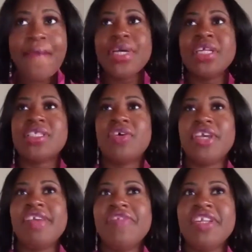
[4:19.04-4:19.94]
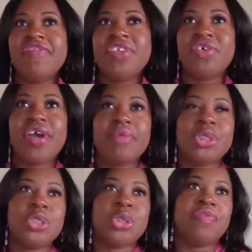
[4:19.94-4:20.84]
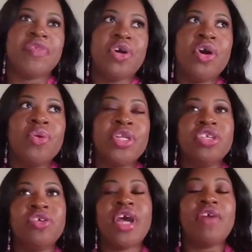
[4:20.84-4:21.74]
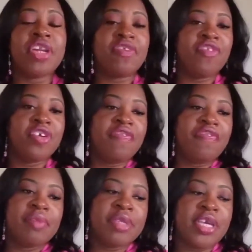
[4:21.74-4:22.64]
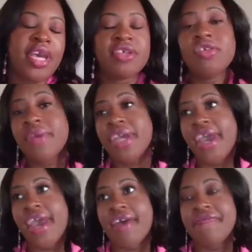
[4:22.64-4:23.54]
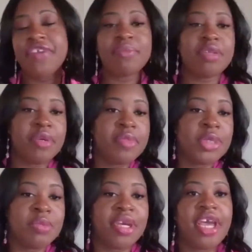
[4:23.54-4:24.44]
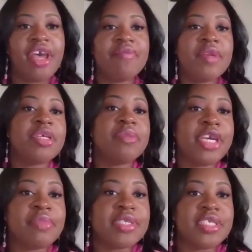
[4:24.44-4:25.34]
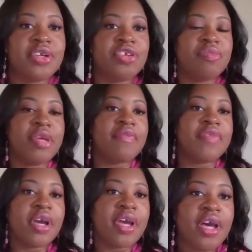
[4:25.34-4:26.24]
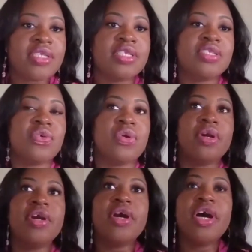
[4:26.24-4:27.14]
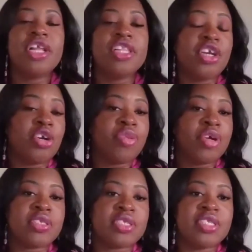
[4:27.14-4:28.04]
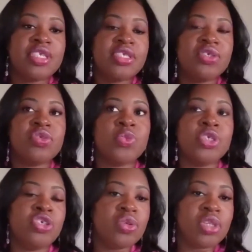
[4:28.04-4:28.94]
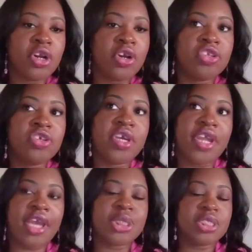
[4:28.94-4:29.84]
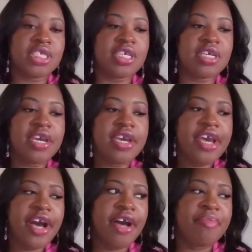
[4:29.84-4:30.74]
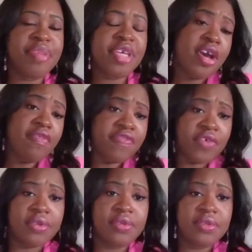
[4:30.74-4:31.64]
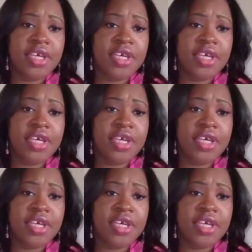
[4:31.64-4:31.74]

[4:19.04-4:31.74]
And so even if you don't have children of your own and you're not ready for your family yet, you may have family members. You may have maybe a babysitter. You may have young cousins or younger brothers and sisters. When you learn, you can actually be helpful.